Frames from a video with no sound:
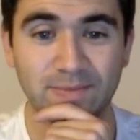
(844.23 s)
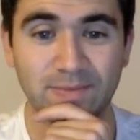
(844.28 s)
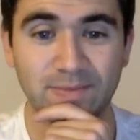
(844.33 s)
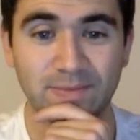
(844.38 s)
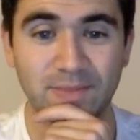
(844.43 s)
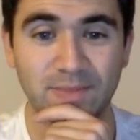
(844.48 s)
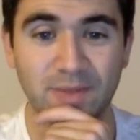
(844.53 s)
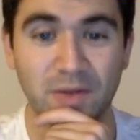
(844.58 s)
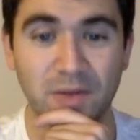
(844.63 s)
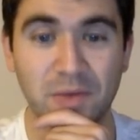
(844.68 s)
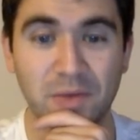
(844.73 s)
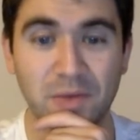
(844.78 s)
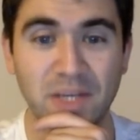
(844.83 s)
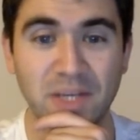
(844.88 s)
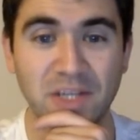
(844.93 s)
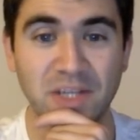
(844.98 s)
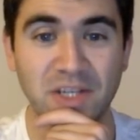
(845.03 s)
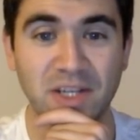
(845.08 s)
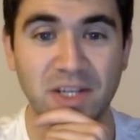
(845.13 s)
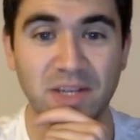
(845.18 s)
So I was
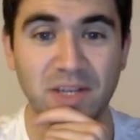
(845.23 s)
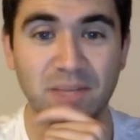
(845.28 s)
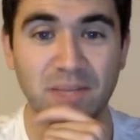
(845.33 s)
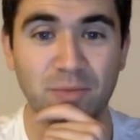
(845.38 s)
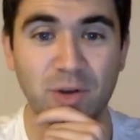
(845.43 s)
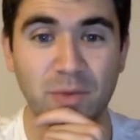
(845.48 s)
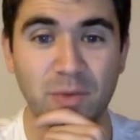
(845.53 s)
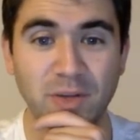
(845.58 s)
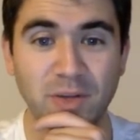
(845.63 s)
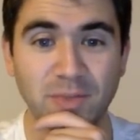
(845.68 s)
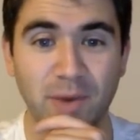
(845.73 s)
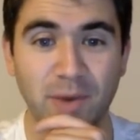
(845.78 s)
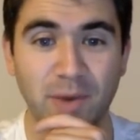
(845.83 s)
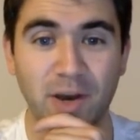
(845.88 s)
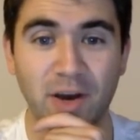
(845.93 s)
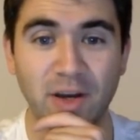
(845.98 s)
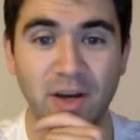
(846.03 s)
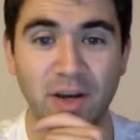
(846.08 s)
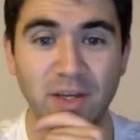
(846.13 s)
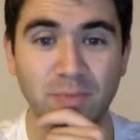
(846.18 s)
actually at pretty much my
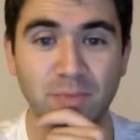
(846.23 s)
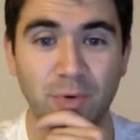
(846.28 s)
highest